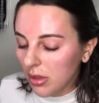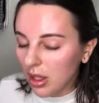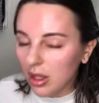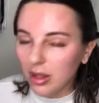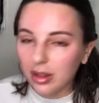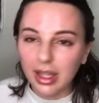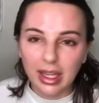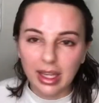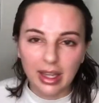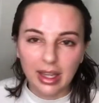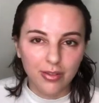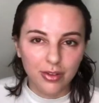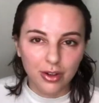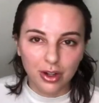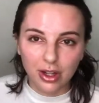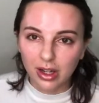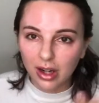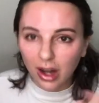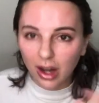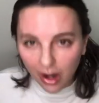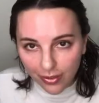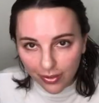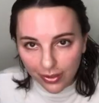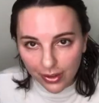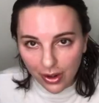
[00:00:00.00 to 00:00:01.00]
Like if you're
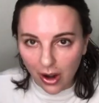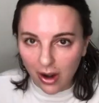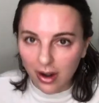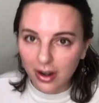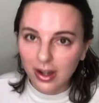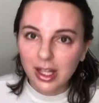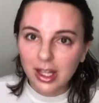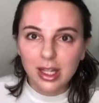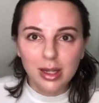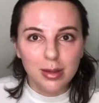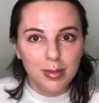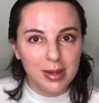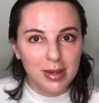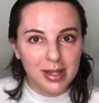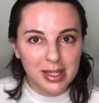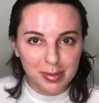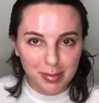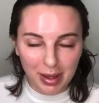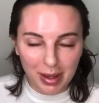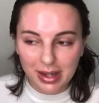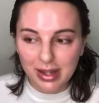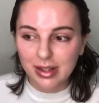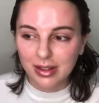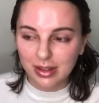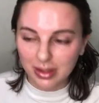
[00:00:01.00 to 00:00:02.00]
already gonna be
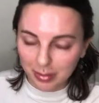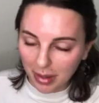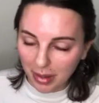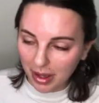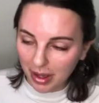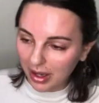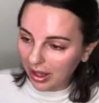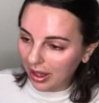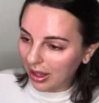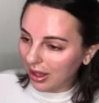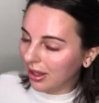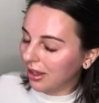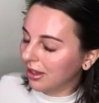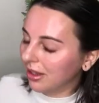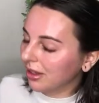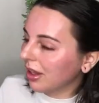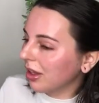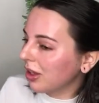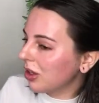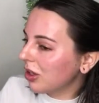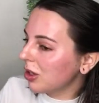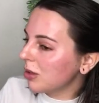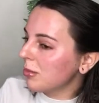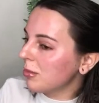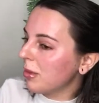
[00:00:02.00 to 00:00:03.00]
spending the money,
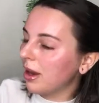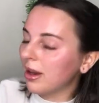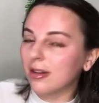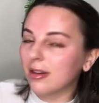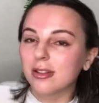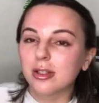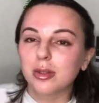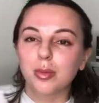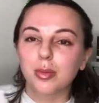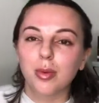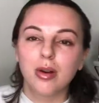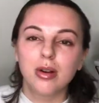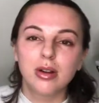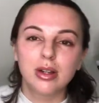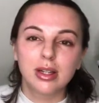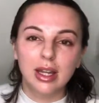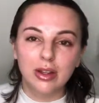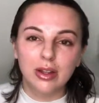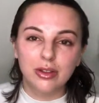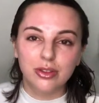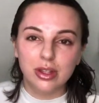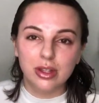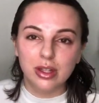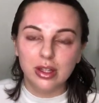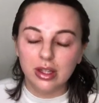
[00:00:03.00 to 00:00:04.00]
like you might as well
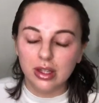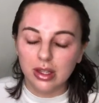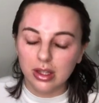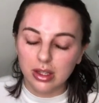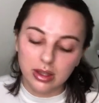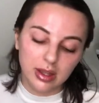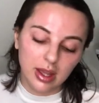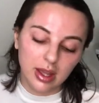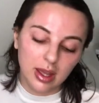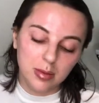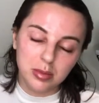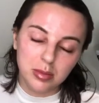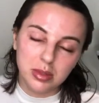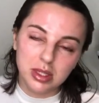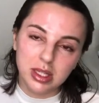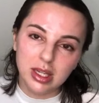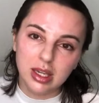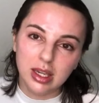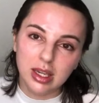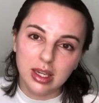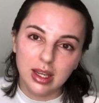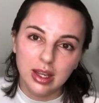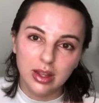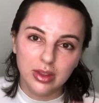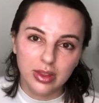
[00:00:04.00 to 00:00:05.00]
get the
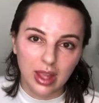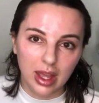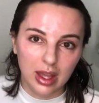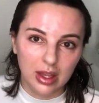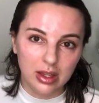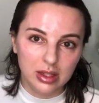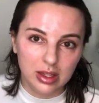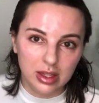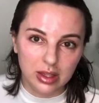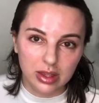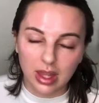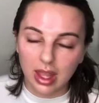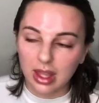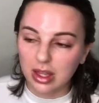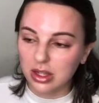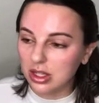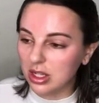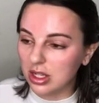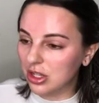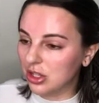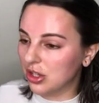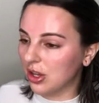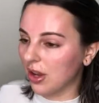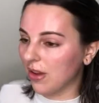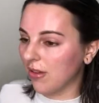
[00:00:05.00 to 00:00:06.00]
MD in that
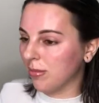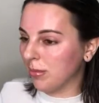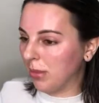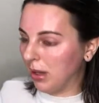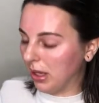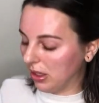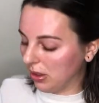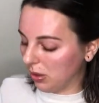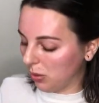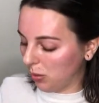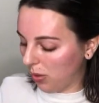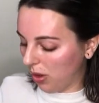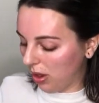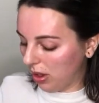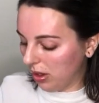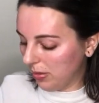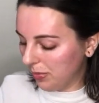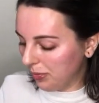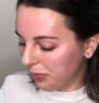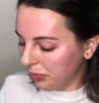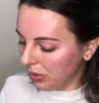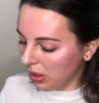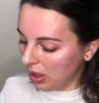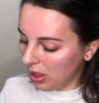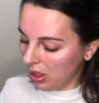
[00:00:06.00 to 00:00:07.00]
TGF beta one,
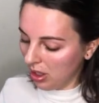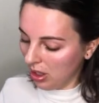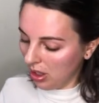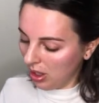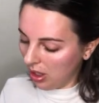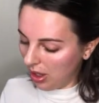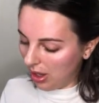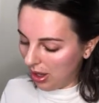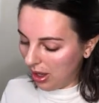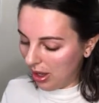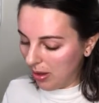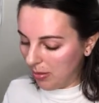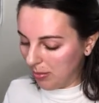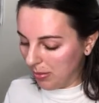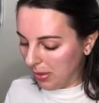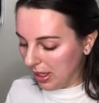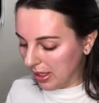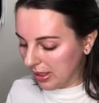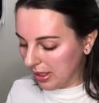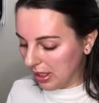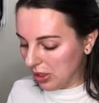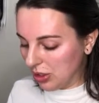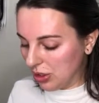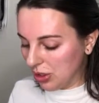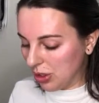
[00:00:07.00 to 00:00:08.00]
because
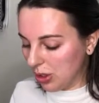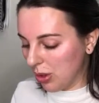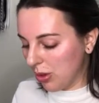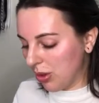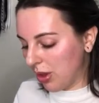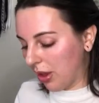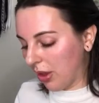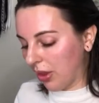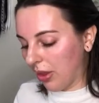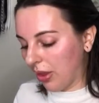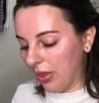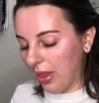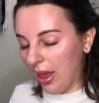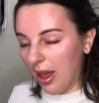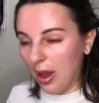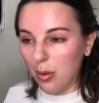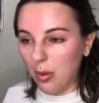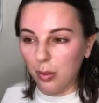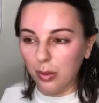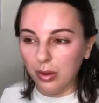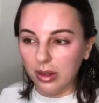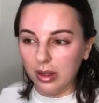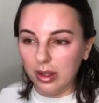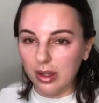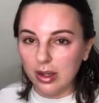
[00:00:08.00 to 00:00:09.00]
I do think that
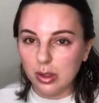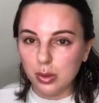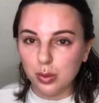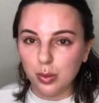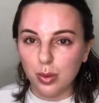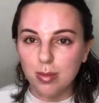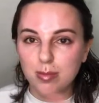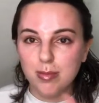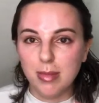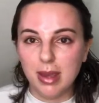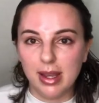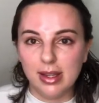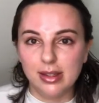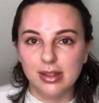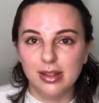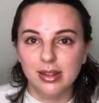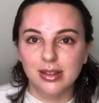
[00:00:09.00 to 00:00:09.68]
really is what makes it